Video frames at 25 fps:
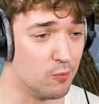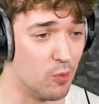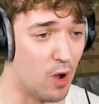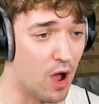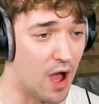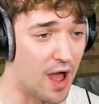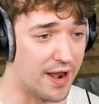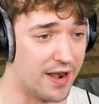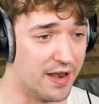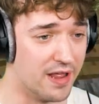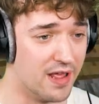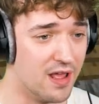
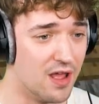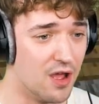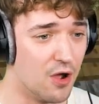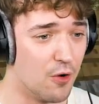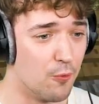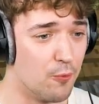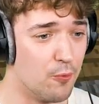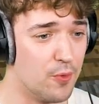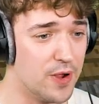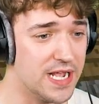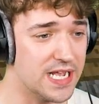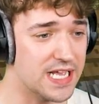one,
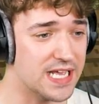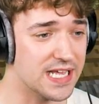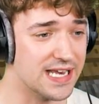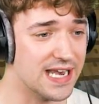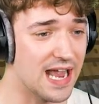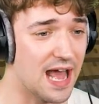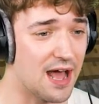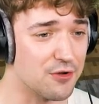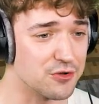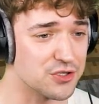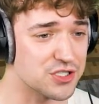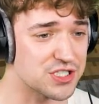we can
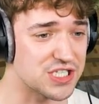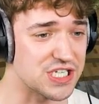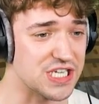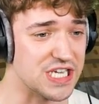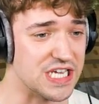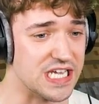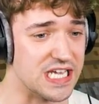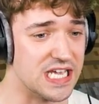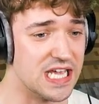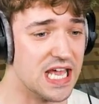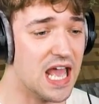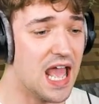now
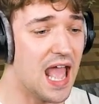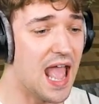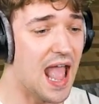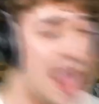see